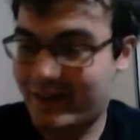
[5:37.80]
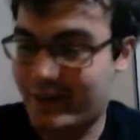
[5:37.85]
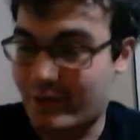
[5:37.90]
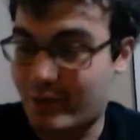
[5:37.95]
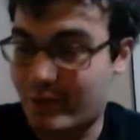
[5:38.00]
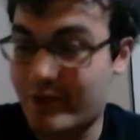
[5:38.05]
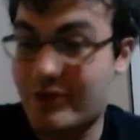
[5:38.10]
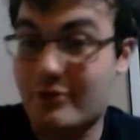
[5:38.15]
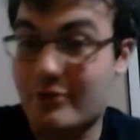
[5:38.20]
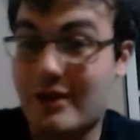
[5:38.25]

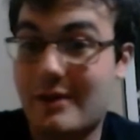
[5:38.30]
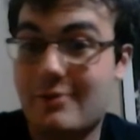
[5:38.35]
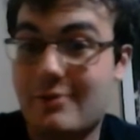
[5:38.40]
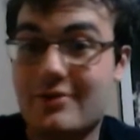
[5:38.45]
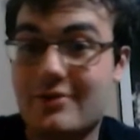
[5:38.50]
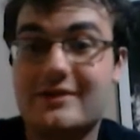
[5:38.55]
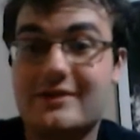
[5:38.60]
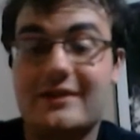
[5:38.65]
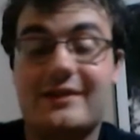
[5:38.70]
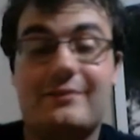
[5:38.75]
Rick
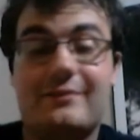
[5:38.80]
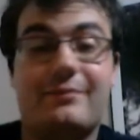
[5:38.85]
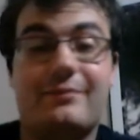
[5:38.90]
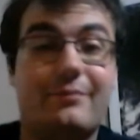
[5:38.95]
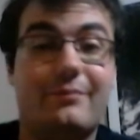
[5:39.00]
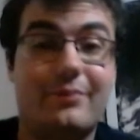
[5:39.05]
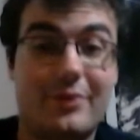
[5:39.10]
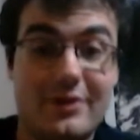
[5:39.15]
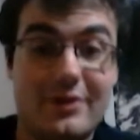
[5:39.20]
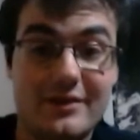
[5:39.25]
Robertson
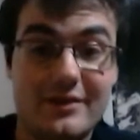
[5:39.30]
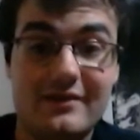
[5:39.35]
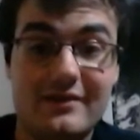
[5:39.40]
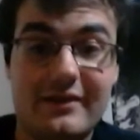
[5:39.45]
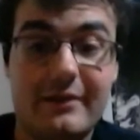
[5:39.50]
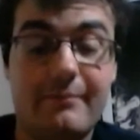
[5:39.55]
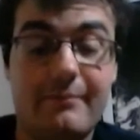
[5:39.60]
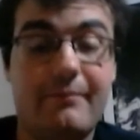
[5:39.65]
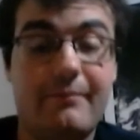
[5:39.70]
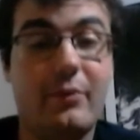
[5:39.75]

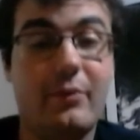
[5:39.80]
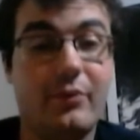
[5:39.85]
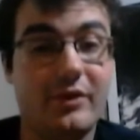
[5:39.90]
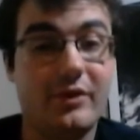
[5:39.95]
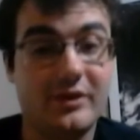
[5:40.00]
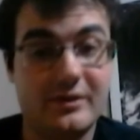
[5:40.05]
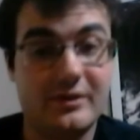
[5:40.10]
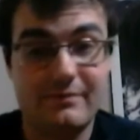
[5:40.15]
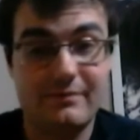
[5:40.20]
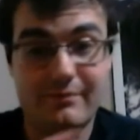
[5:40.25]
personally
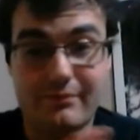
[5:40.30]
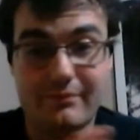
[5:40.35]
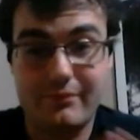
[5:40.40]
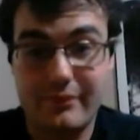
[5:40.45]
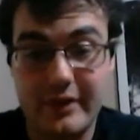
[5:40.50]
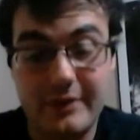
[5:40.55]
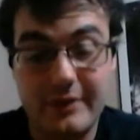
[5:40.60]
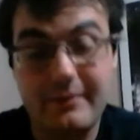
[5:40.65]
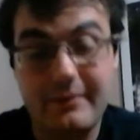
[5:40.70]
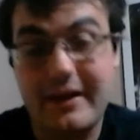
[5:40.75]
was,
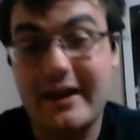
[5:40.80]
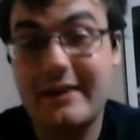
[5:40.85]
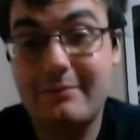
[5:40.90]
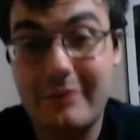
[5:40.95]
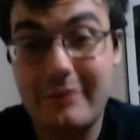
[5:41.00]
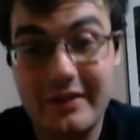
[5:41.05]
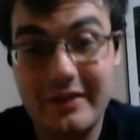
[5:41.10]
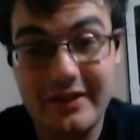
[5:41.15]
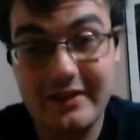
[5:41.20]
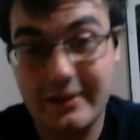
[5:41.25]
in my
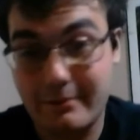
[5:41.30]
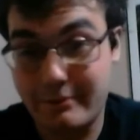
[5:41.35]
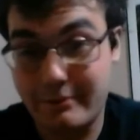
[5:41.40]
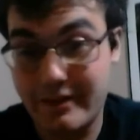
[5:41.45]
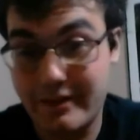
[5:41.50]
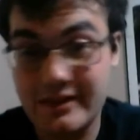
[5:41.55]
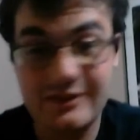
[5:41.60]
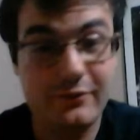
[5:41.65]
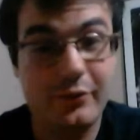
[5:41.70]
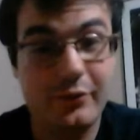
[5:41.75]
opinion, the
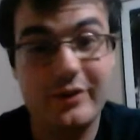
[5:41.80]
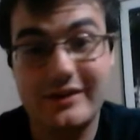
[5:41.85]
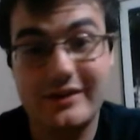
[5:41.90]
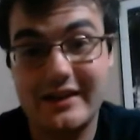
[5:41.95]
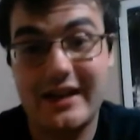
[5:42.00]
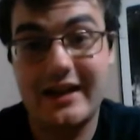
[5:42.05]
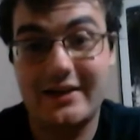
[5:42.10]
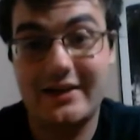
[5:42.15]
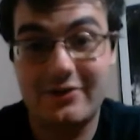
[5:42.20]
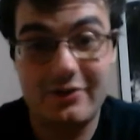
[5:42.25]
best voice
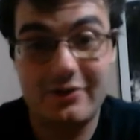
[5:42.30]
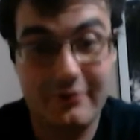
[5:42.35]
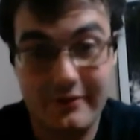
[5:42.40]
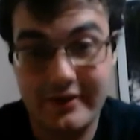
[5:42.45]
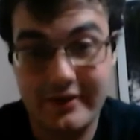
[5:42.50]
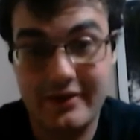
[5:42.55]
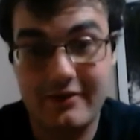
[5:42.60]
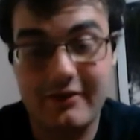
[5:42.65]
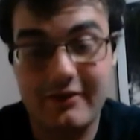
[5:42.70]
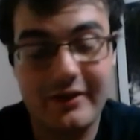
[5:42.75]
actor
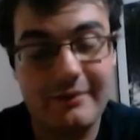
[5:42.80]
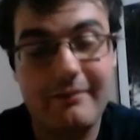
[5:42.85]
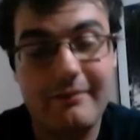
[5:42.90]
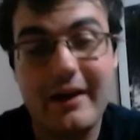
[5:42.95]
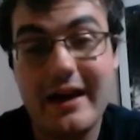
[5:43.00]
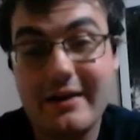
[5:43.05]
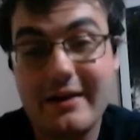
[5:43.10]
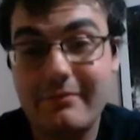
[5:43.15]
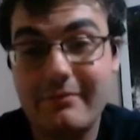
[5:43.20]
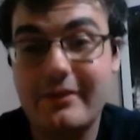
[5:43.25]
there.
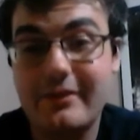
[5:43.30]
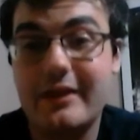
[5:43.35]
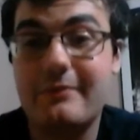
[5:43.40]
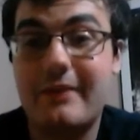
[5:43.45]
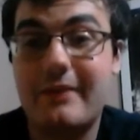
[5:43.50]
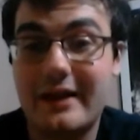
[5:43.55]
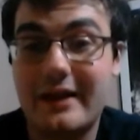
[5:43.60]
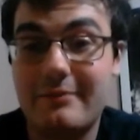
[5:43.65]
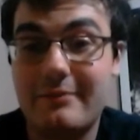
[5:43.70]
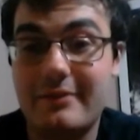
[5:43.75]
In
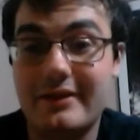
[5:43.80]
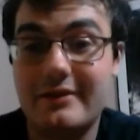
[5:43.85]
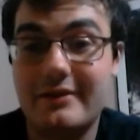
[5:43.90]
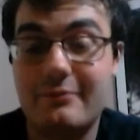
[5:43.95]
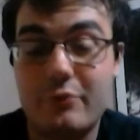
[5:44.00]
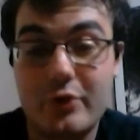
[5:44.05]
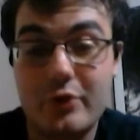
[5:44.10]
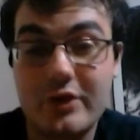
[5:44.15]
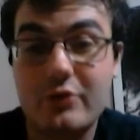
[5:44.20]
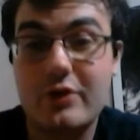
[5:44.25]
my opinion,
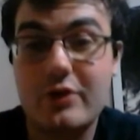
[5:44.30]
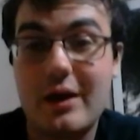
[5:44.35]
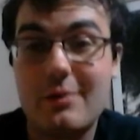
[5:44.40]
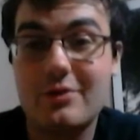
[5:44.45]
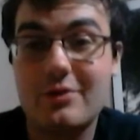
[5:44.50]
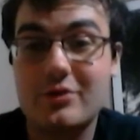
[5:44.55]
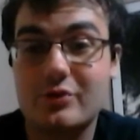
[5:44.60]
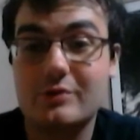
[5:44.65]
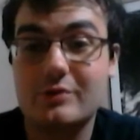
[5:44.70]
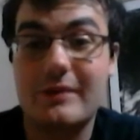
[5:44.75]
Rick
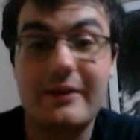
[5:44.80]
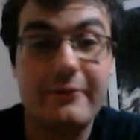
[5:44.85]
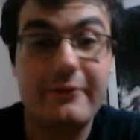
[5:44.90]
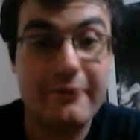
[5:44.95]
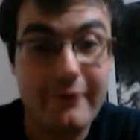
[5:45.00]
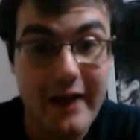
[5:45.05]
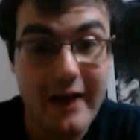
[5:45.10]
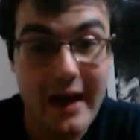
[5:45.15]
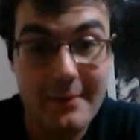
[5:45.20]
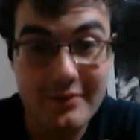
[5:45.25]
Robertson was my
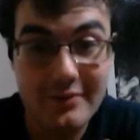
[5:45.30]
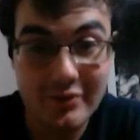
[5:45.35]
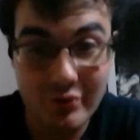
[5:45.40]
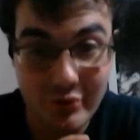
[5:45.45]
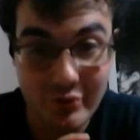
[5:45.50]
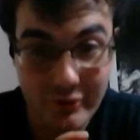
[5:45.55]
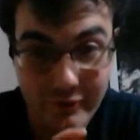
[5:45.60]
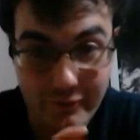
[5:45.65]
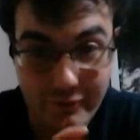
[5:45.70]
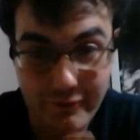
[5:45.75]

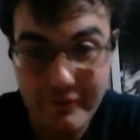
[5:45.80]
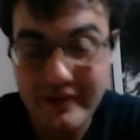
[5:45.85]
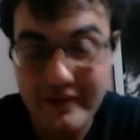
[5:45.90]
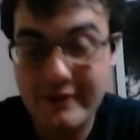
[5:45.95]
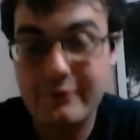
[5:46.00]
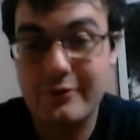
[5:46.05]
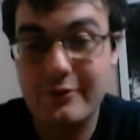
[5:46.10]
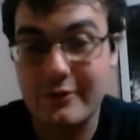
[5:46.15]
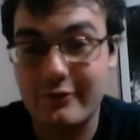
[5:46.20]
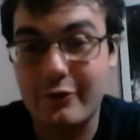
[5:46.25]
absolute
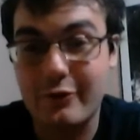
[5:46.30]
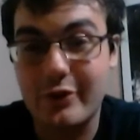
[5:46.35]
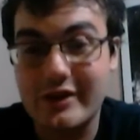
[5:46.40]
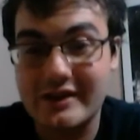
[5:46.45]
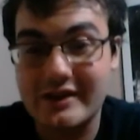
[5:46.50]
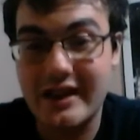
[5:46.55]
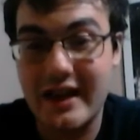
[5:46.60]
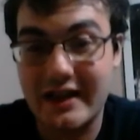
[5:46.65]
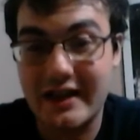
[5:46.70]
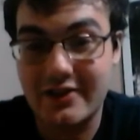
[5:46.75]
favorite
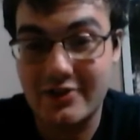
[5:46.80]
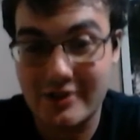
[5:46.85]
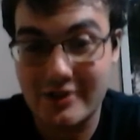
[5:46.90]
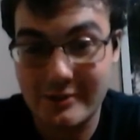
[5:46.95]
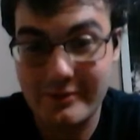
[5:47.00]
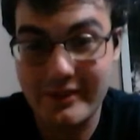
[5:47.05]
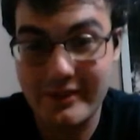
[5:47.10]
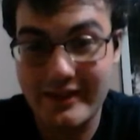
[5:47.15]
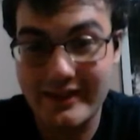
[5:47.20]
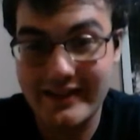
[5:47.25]
voice actor to
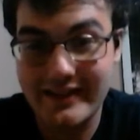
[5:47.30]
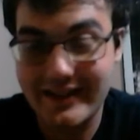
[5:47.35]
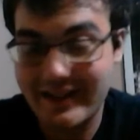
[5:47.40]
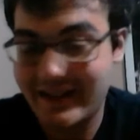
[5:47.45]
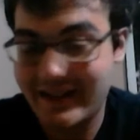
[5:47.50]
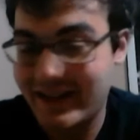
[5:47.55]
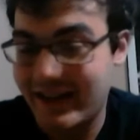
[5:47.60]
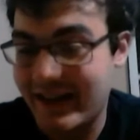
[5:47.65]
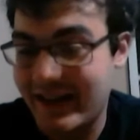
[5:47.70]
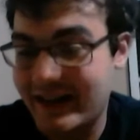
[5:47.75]
meet
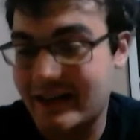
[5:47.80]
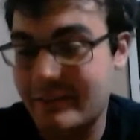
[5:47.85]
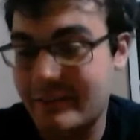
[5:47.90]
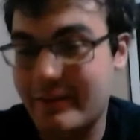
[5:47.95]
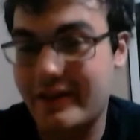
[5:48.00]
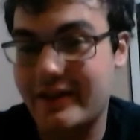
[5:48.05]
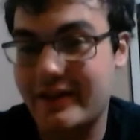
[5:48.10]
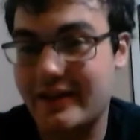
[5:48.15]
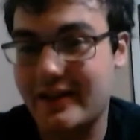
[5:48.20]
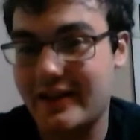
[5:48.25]
at
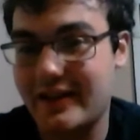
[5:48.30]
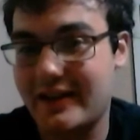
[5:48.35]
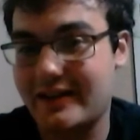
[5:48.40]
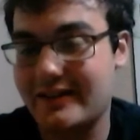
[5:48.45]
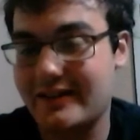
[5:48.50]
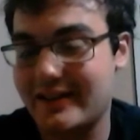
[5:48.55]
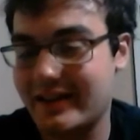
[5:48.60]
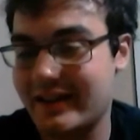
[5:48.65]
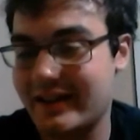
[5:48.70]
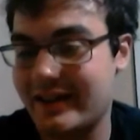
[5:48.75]

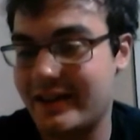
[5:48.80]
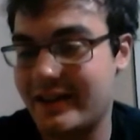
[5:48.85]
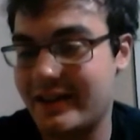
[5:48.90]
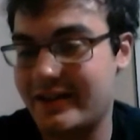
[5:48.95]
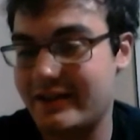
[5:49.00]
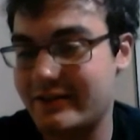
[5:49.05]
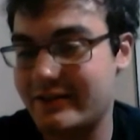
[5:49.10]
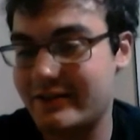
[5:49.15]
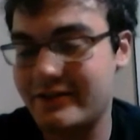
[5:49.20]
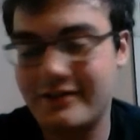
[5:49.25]
Kamehacon.
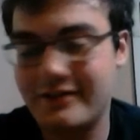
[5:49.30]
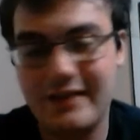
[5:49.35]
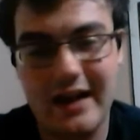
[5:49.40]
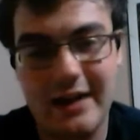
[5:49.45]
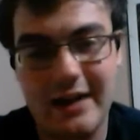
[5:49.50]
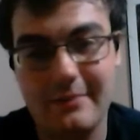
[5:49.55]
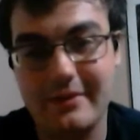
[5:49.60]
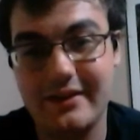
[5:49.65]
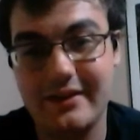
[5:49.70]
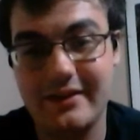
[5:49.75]

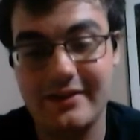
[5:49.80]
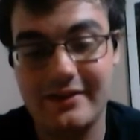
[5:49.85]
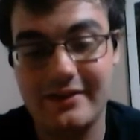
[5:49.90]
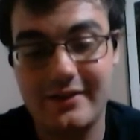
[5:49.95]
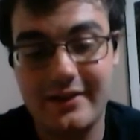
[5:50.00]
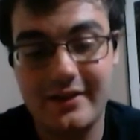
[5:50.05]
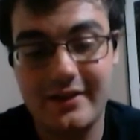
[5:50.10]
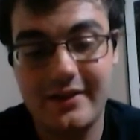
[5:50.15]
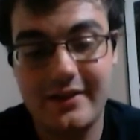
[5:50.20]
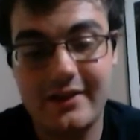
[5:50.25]
I mean,
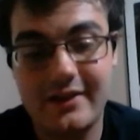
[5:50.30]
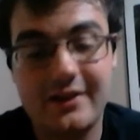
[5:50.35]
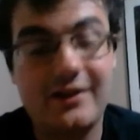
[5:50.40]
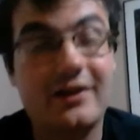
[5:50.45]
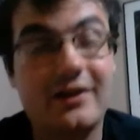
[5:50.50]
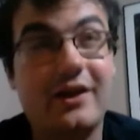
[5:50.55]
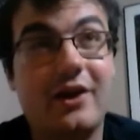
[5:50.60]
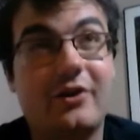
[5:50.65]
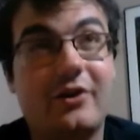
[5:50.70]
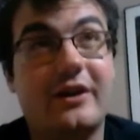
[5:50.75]

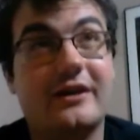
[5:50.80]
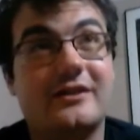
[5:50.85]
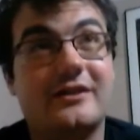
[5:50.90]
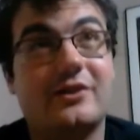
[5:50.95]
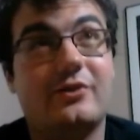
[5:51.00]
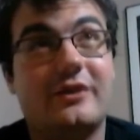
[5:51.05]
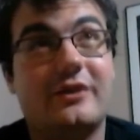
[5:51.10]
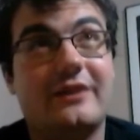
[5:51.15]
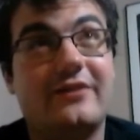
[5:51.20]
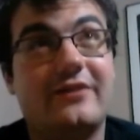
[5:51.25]
okay,
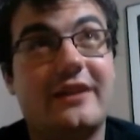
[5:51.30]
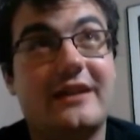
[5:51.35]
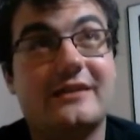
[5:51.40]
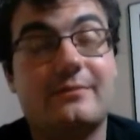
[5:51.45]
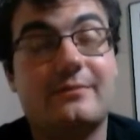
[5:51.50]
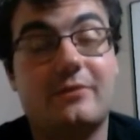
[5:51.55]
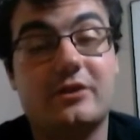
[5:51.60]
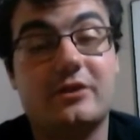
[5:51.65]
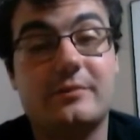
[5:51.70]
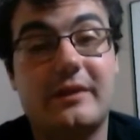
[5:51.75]
so to give you guys
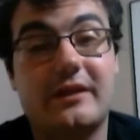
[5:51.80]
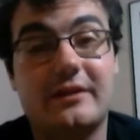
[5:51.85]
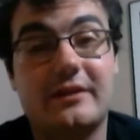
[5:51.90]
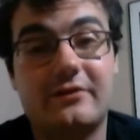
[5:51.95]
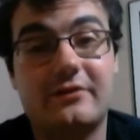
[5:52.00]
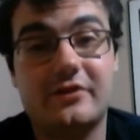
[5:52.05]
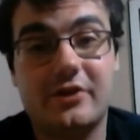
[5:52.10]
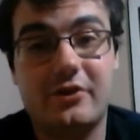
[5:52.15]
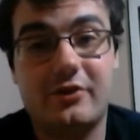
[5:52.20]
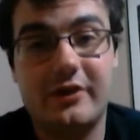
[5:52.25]
some perspective,
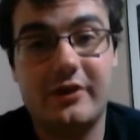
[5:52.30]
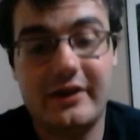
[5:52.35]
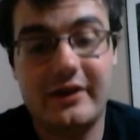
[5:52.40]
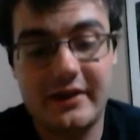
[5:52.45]
so